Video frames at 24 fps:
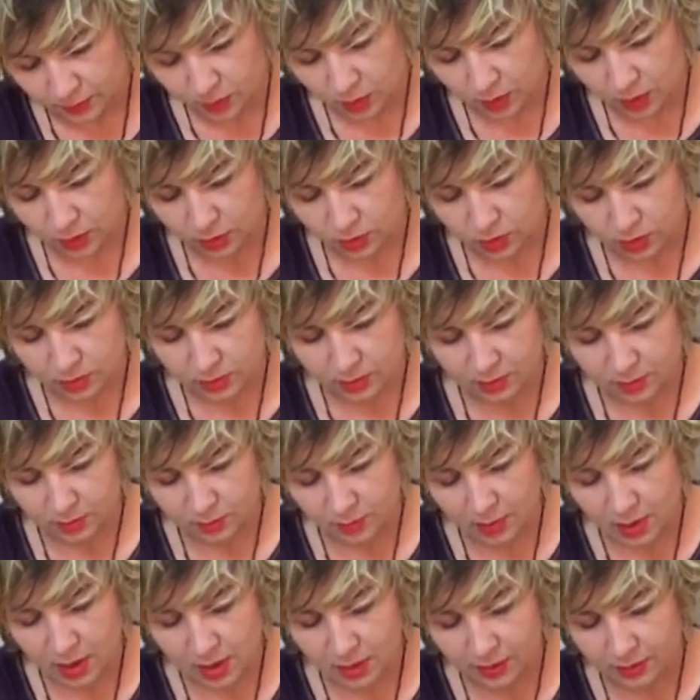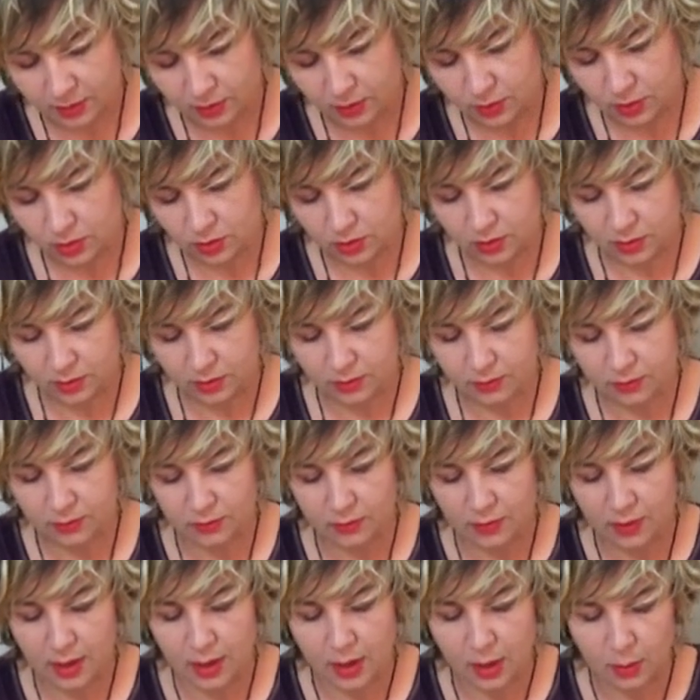gorgeous smell, additional
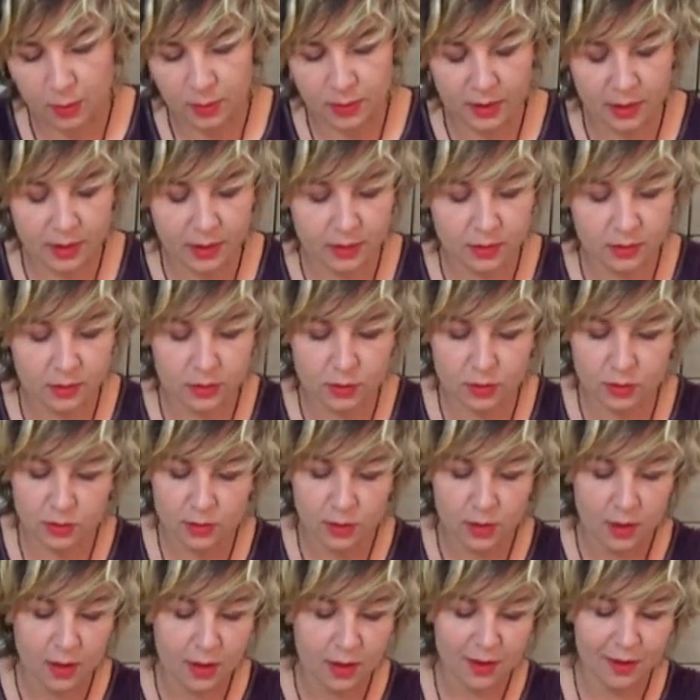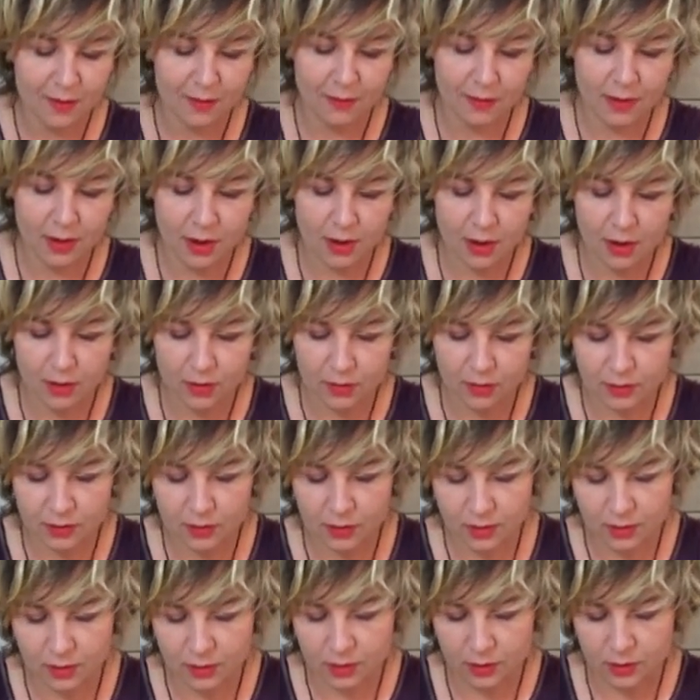flavor, and very
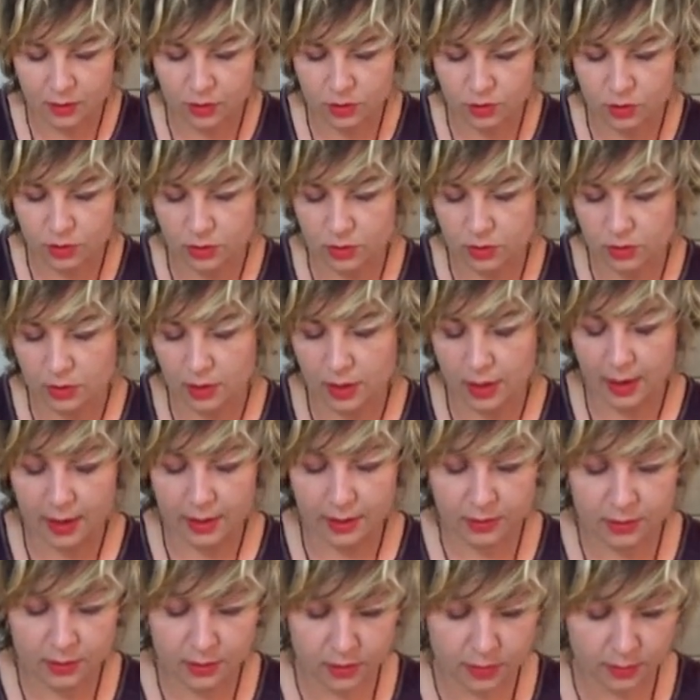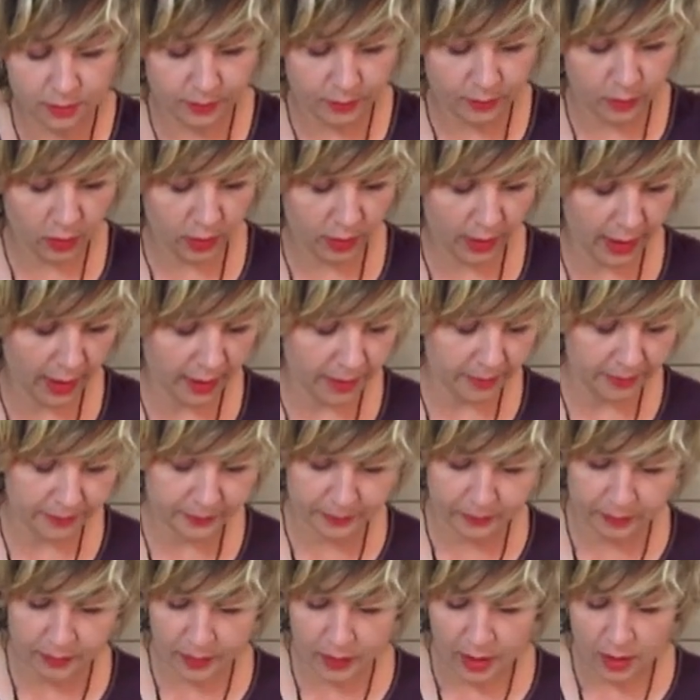delicious taste. Okay.
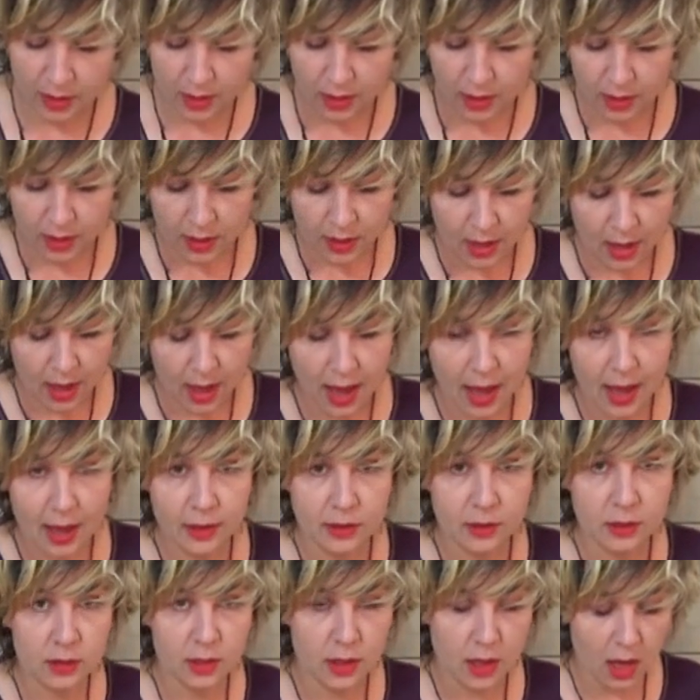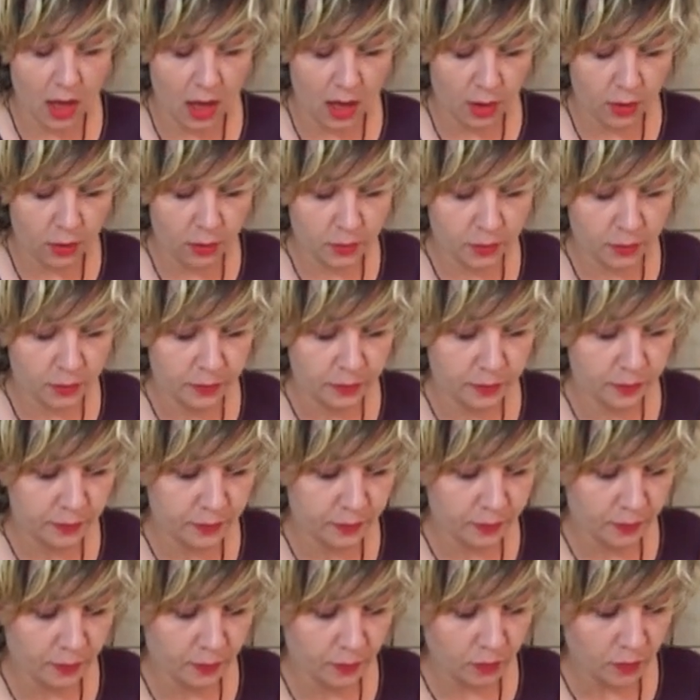And now
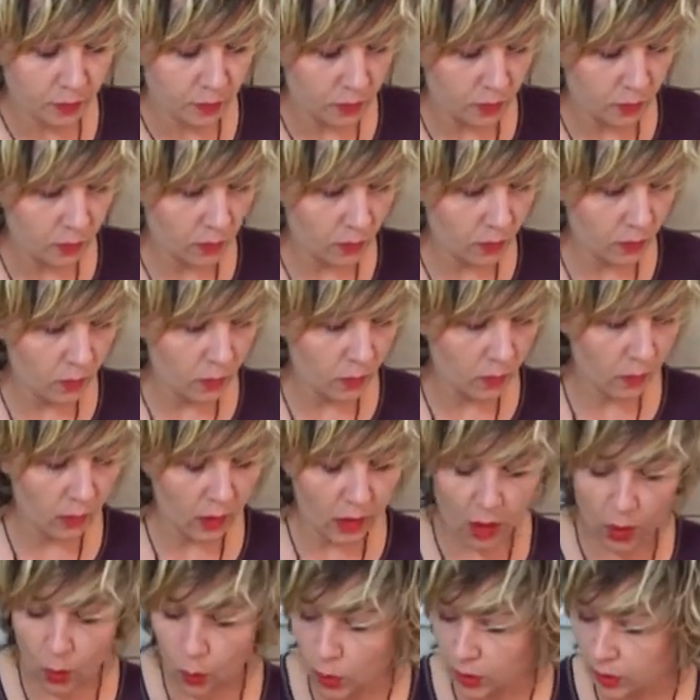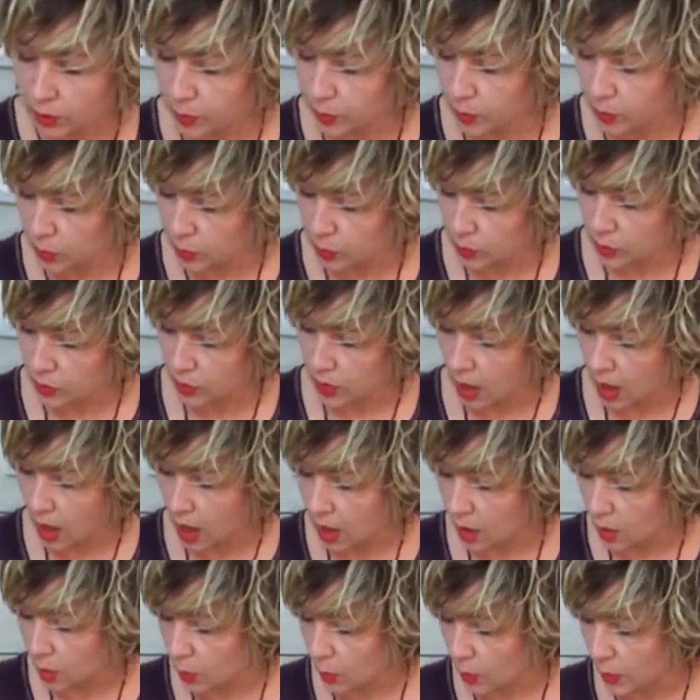I will put
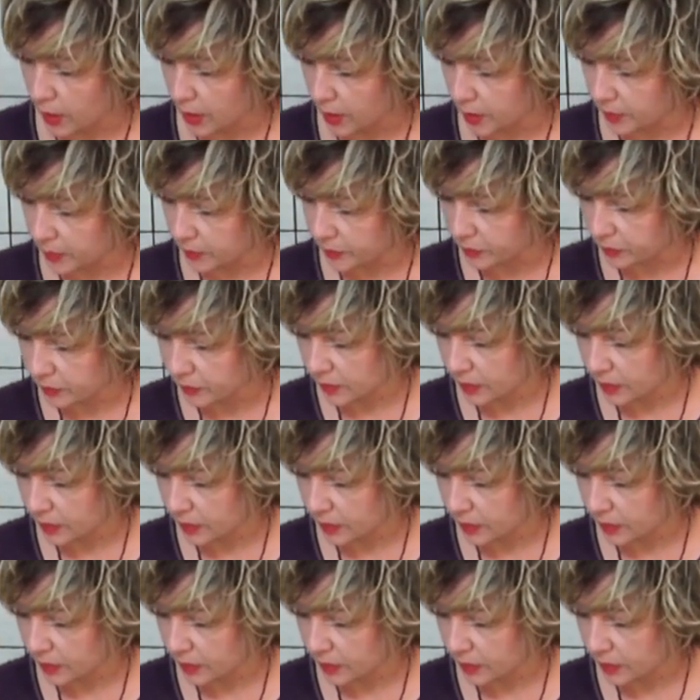our